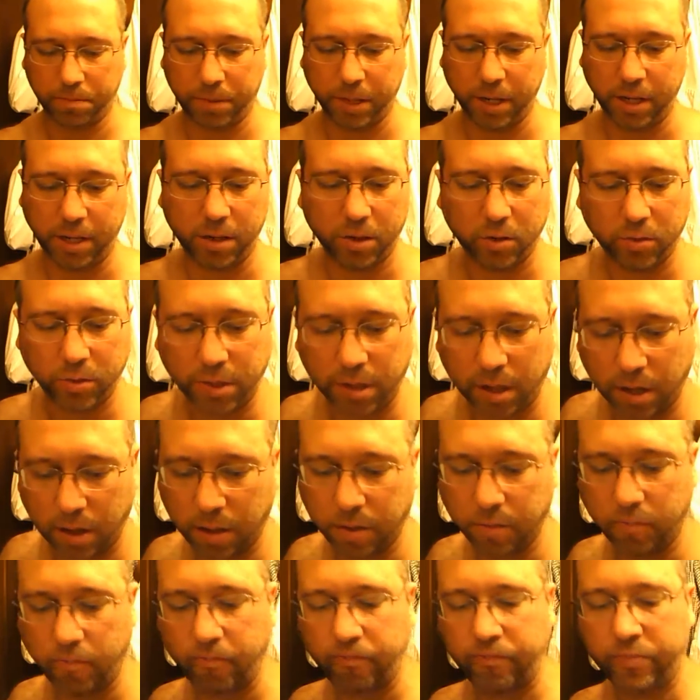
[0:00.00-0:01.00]
Beat goes
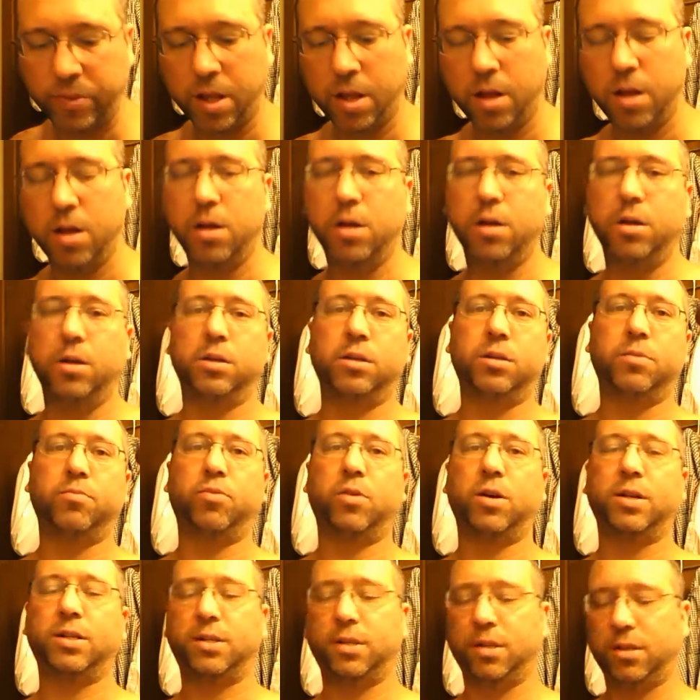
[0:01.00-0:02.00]
on.
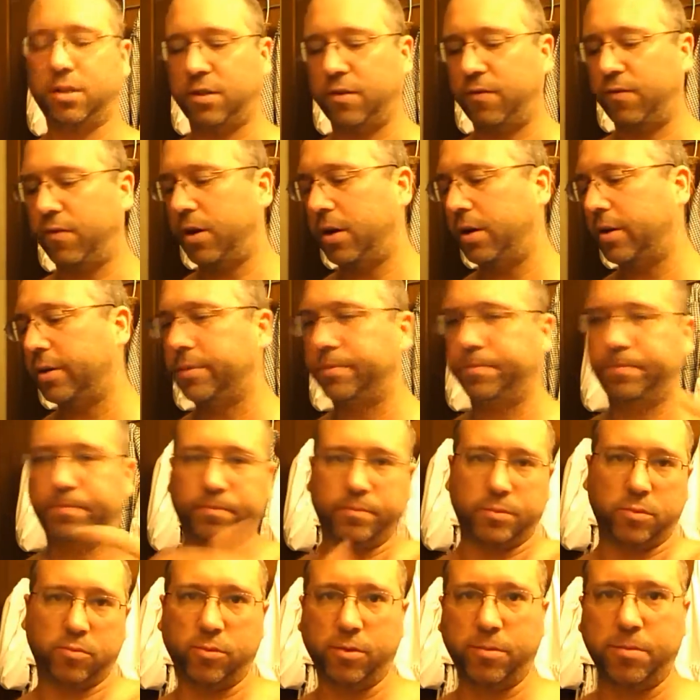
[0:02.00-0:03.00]
Depressing as fuck.
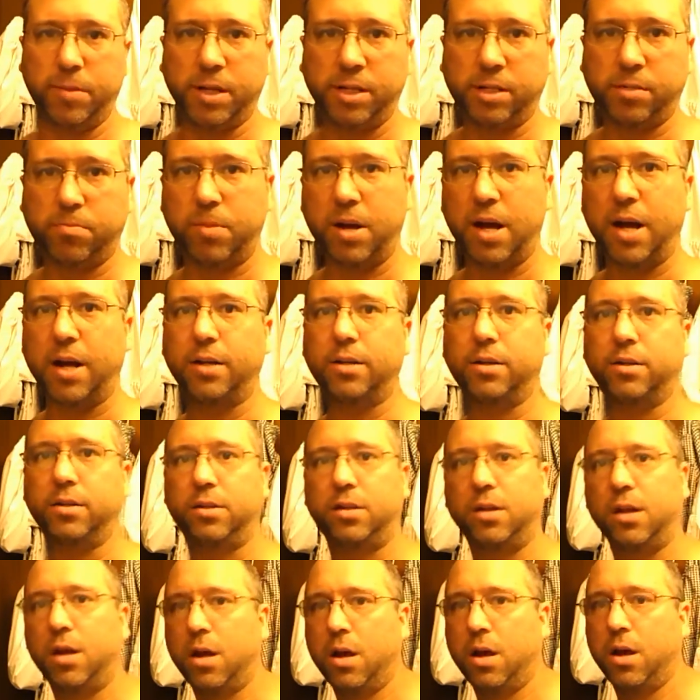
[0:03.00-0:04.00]
My roommate's mad.
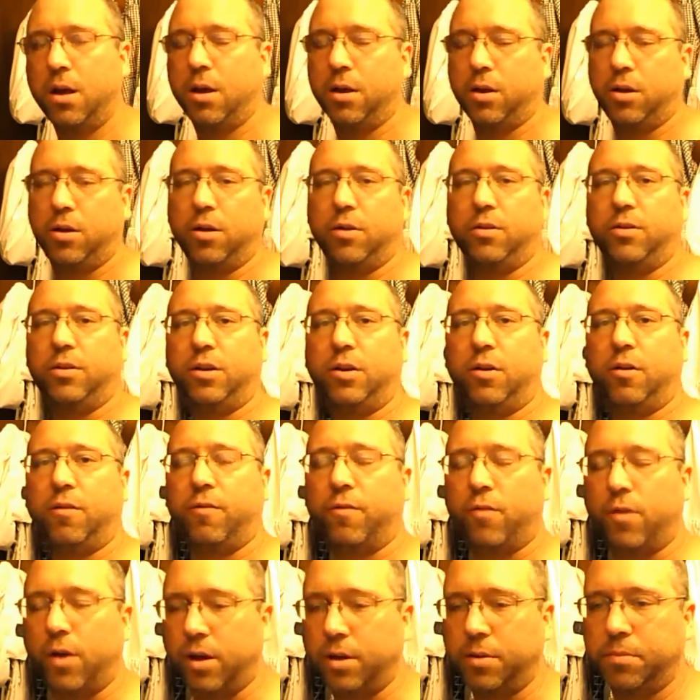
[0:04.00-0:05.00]
Just good dear
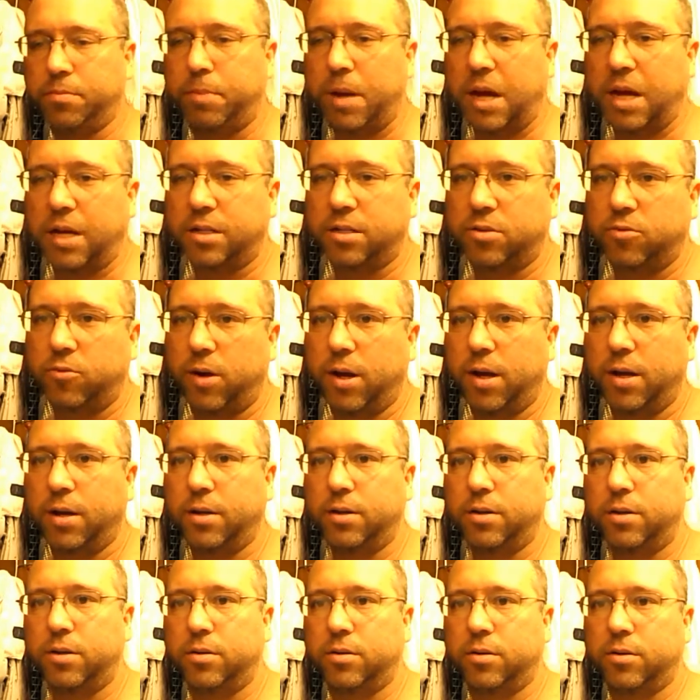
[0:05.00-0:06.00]
friend passed away
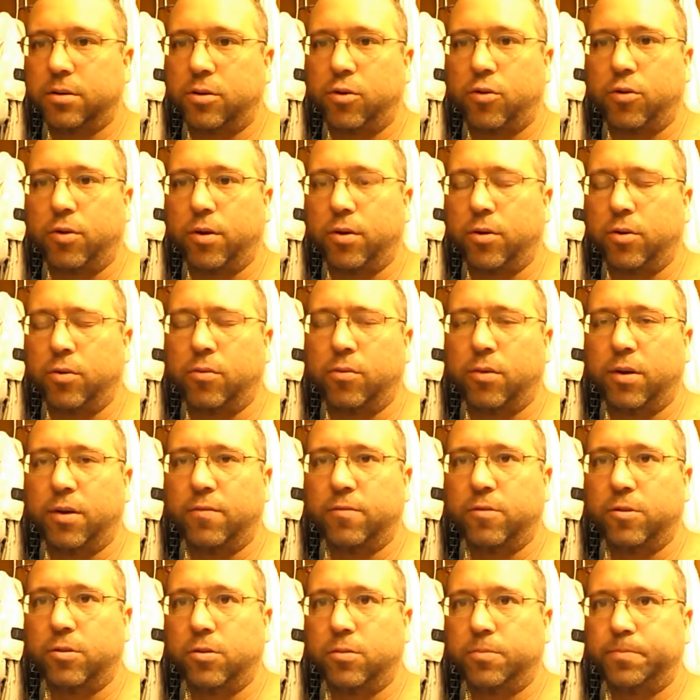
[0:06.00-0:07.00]
in a
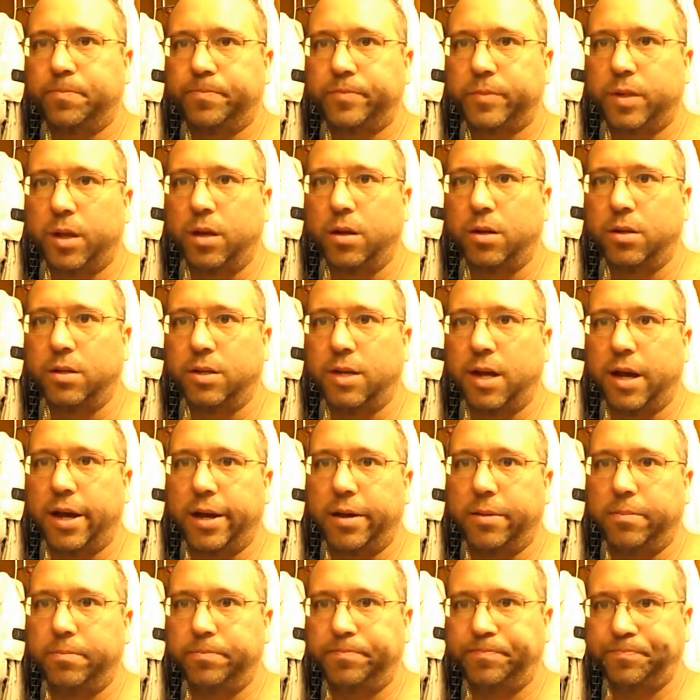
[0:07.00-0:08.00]
river, in a
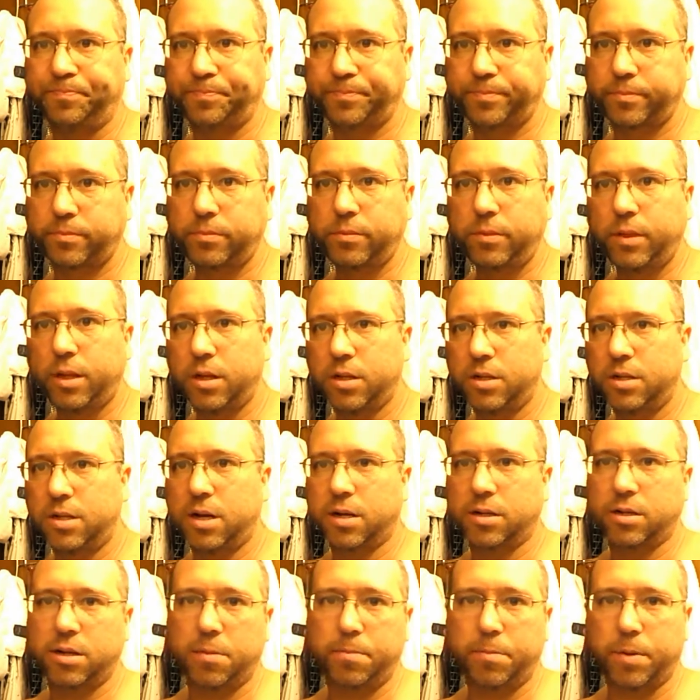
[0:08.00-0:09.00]
dam,
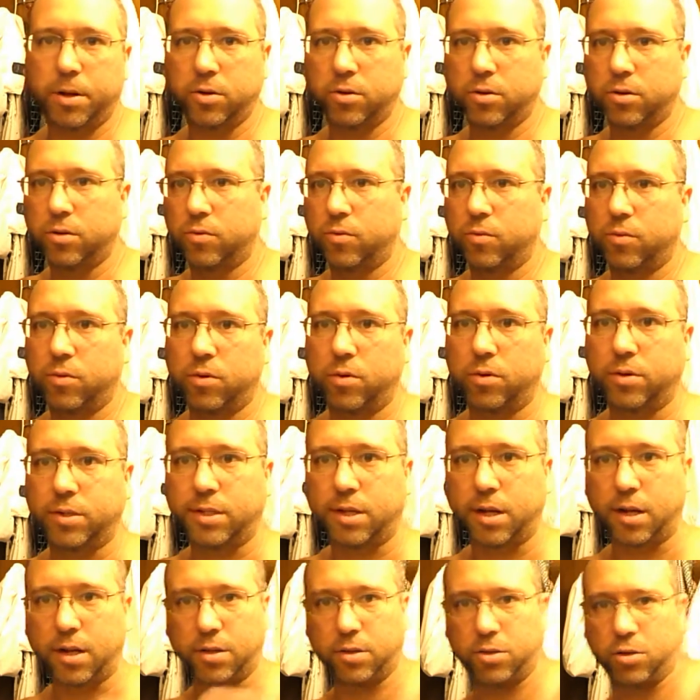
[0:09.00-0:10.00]
sucked up under the world.
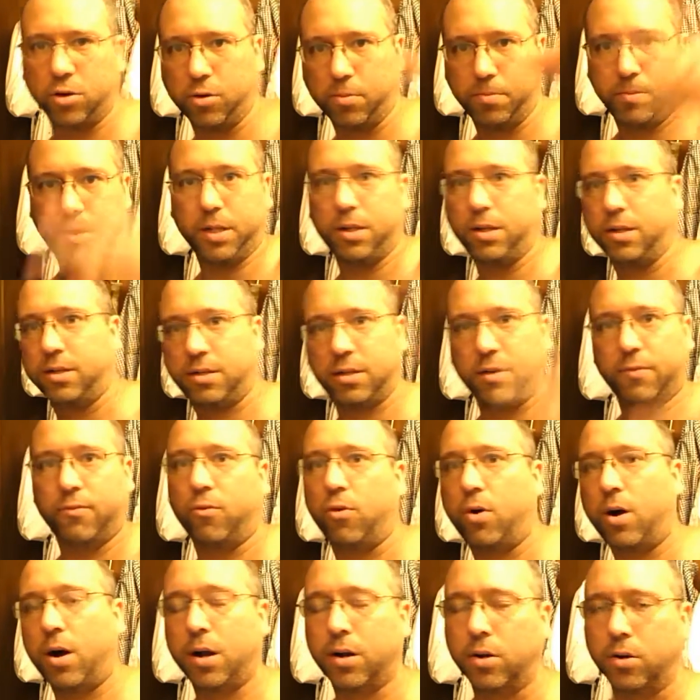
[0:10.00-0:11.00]
It's like a turbulence
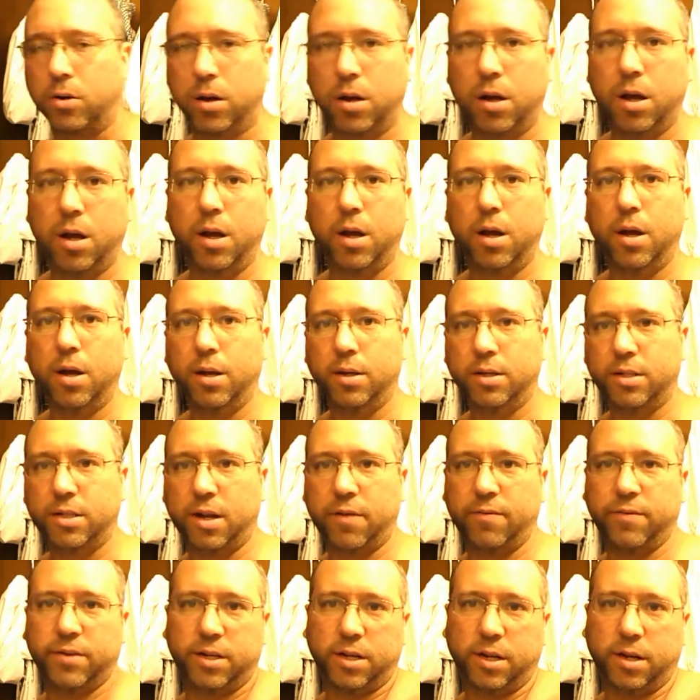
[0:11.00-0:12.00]
of water.
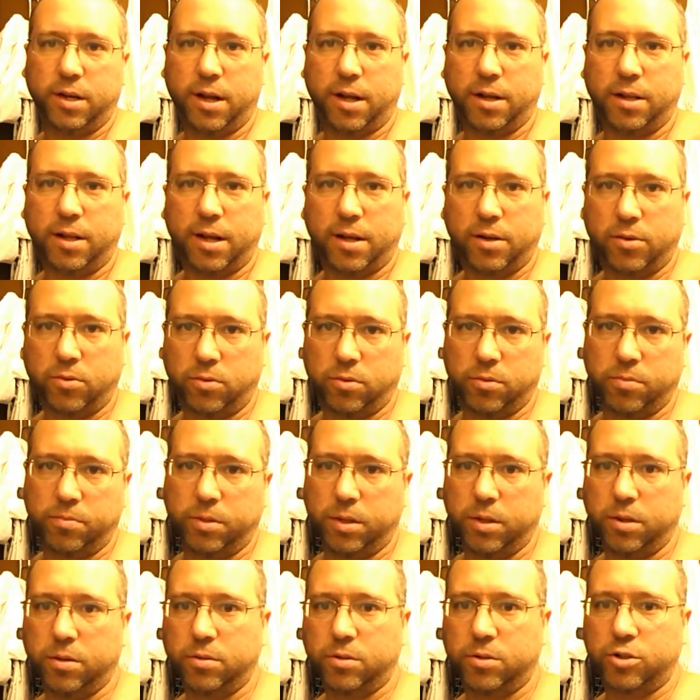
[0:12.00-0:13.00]
17 ain't that old,
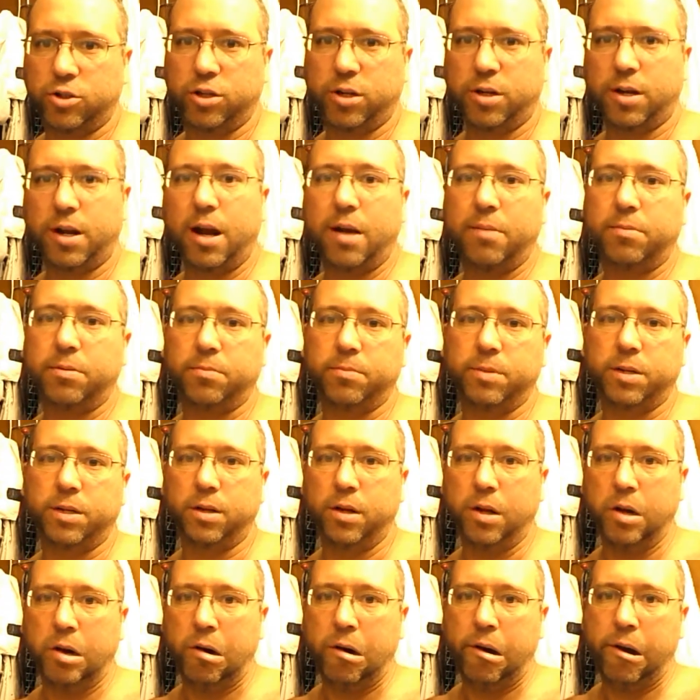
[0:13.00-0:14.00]
but shit happened. I mean,
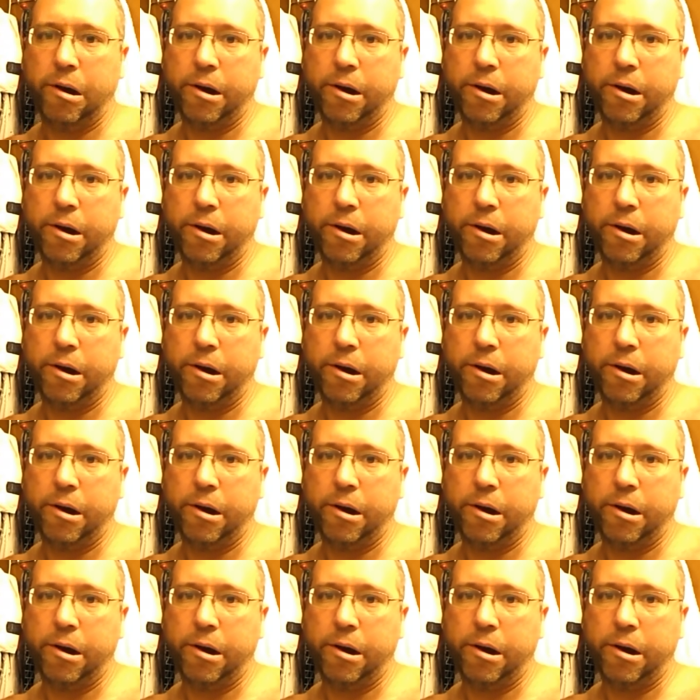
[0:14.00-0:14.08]
you